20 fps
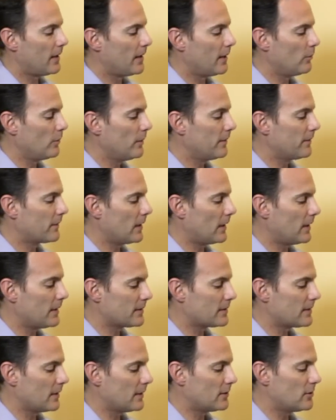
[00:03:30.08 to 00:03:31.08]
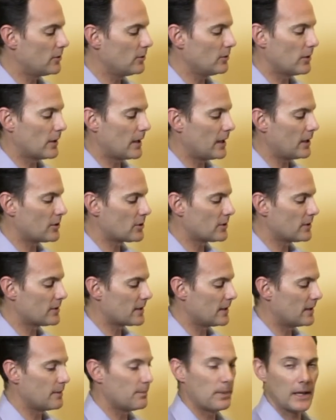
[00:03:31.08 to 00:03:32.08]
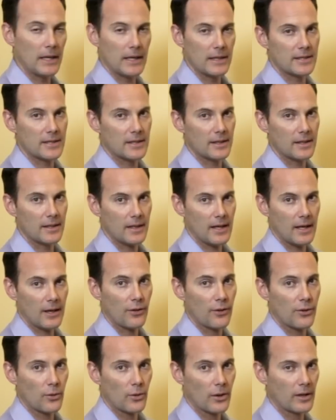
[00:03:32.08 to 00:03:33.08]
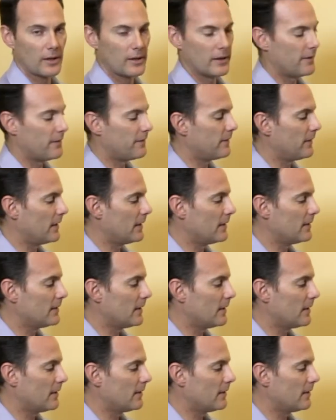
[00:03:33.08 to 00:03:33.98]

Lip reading: We've got two locations in Beddington and Thorncliffe, and